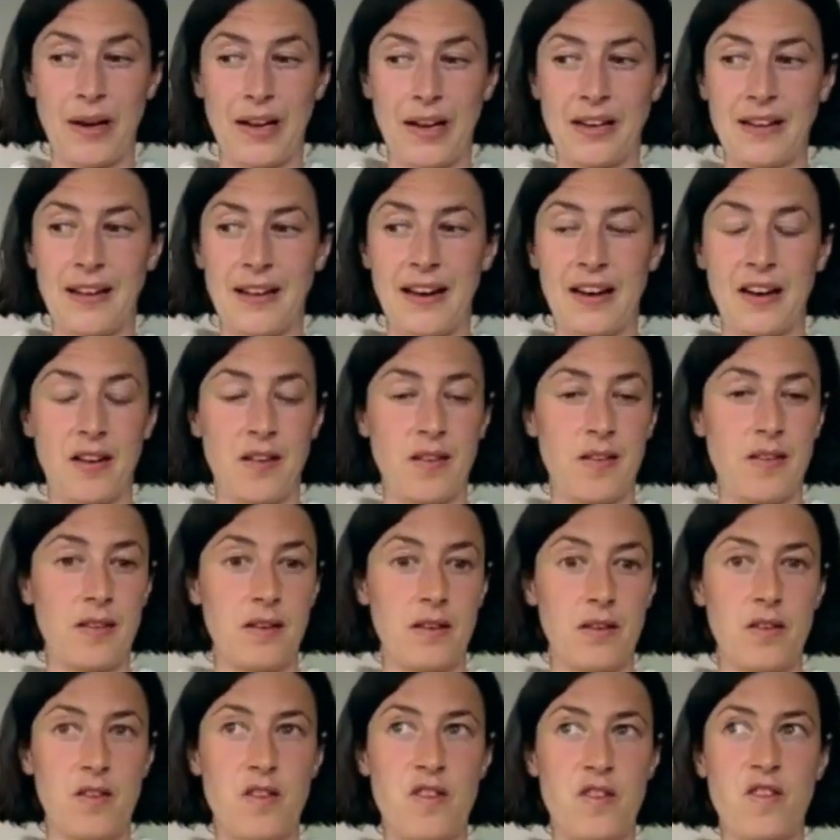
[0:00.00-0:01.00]
and that is
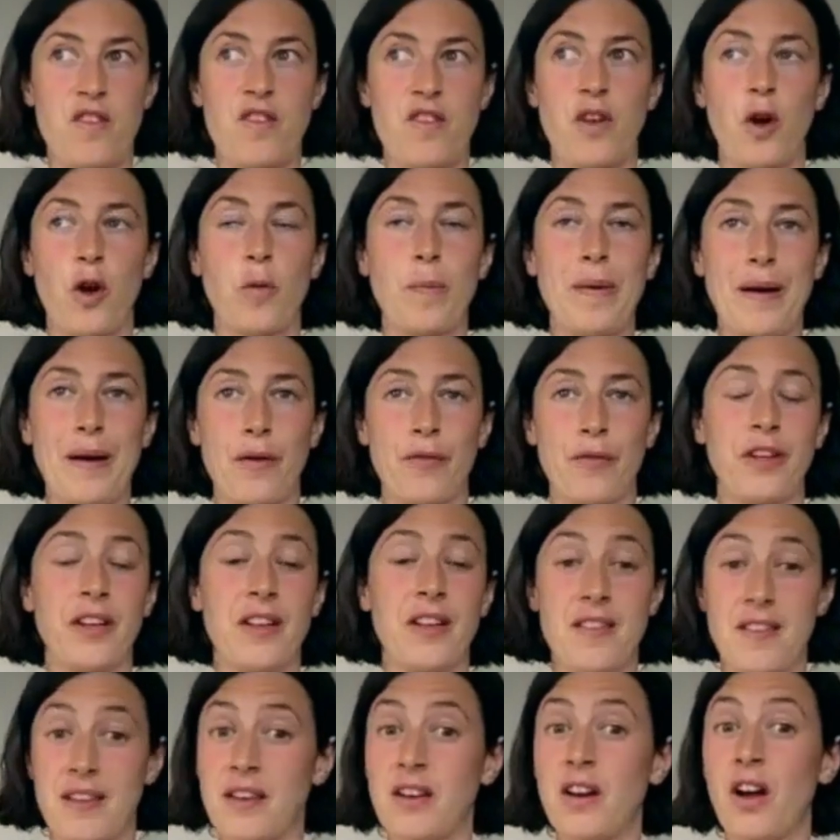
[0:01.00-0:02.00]
so powerful.
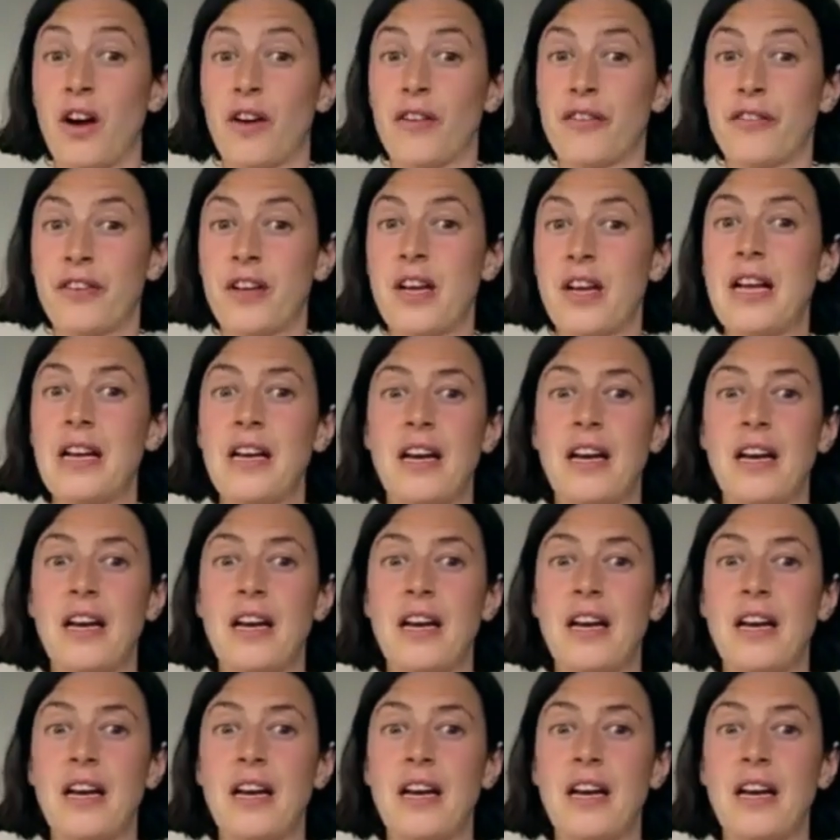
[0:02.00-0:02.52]
It's enough.